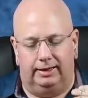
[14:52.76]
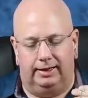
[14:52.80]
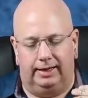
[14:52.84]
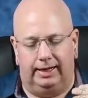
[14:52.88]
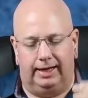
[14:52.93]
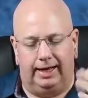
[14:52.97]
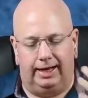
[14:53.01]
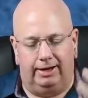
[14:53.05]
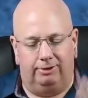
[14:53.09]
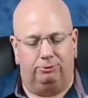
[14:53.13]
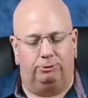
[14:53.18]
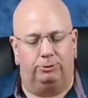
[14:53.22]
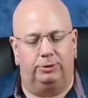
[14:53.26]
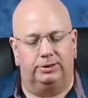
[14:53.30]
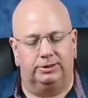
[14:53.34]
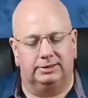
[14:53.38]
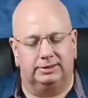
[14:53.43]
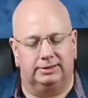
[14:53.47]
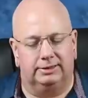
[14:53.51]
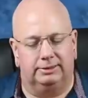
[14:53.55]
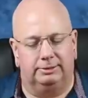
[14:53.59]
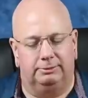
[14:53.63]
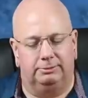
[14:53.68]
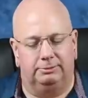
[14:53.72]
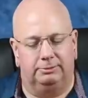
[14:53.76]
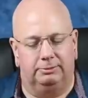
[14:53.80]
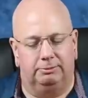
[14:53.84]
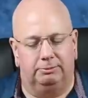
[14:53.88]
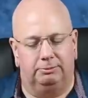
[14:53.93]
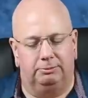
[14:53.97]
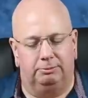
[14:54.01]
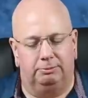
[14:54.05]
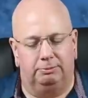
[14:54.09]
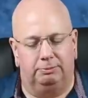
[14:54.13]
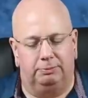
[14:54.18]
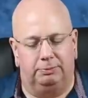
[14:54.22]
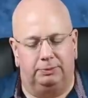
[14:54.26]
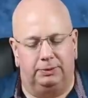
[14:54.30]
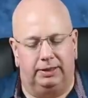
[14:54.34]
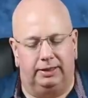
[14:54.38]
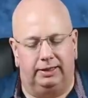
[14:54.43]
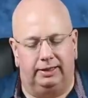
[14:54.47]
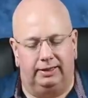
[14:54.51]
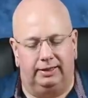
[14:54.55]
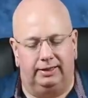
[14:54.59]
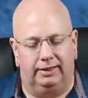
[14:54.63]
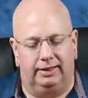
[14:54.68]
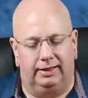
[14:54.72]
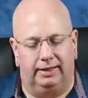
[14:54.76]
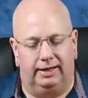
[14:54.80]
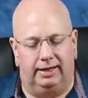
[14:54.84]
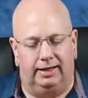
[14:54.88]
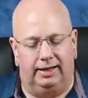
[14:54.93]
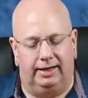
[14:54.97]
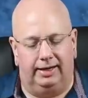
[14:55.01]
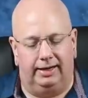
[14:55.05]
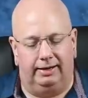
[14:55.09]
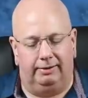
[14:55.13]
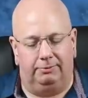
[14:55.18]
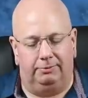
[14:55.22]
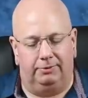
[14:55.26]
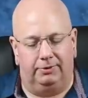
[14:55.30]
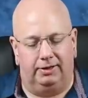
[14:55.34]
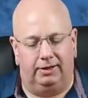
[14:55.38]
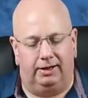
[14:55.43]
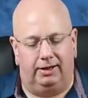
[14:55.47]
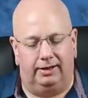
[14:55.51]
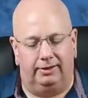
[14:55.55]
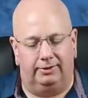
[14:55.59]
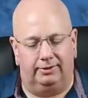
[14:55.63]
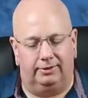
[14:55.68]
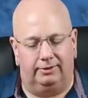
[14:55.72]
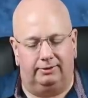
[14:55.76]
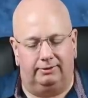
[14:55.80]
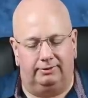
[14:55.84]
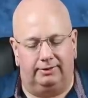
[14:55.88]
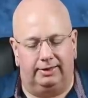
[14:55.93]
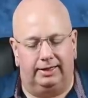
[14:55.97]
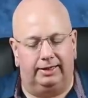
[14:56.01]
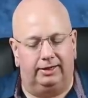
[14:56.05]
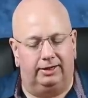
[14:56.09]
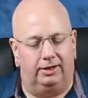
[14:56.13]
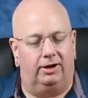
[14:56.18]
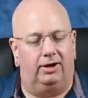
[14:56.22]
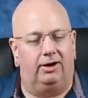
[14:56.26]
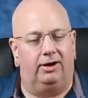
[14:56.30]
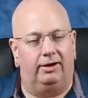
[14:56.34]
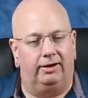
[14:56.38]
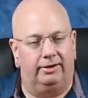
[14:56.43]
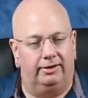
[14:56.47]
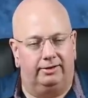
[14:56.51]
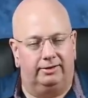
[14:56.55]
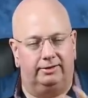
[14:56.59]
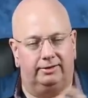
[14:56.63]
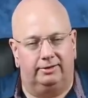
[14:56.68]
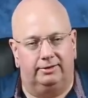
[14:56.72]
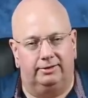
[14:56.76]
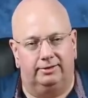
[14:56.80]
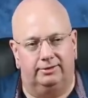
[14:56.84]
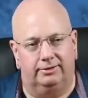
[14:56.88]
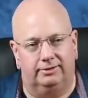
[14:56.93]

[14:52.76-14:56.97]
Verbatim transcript: I have wisdom, but I am not thank God,